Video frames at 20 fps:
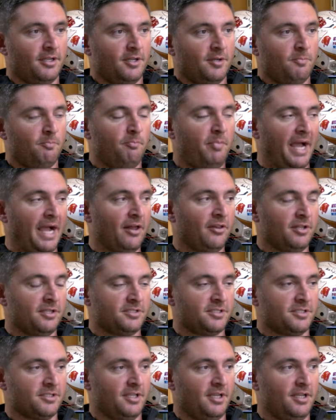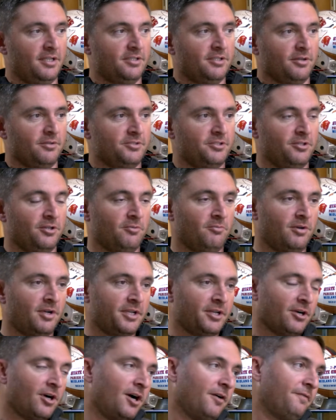balance as the head coach. You don't want
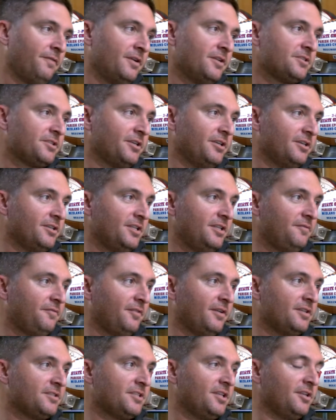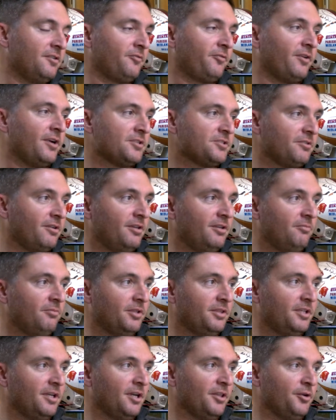your offense or your defense getting frustrated
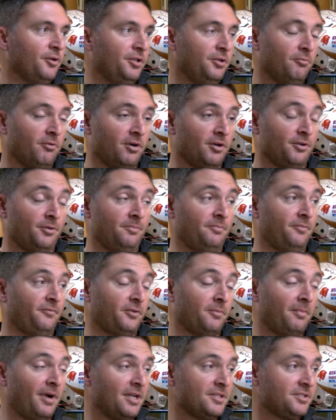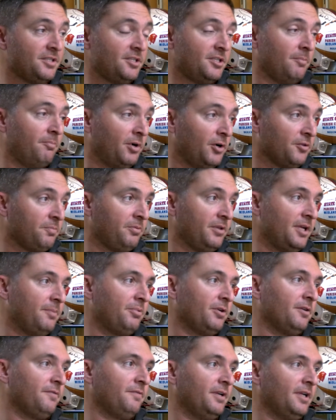with the other. You want them, from my seat, to both play
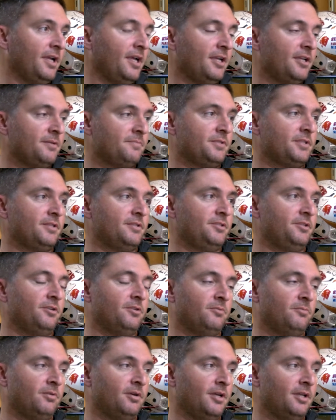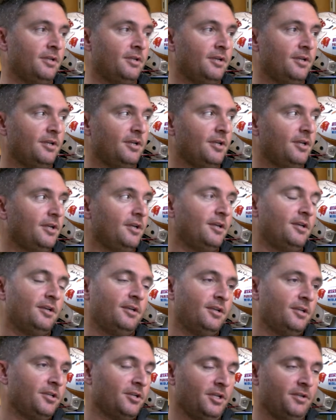perfect games because you don't want,
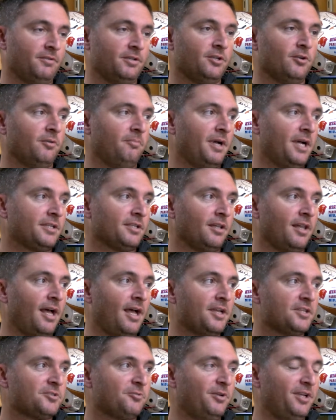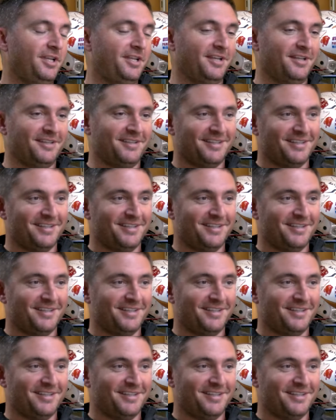even going back to last week,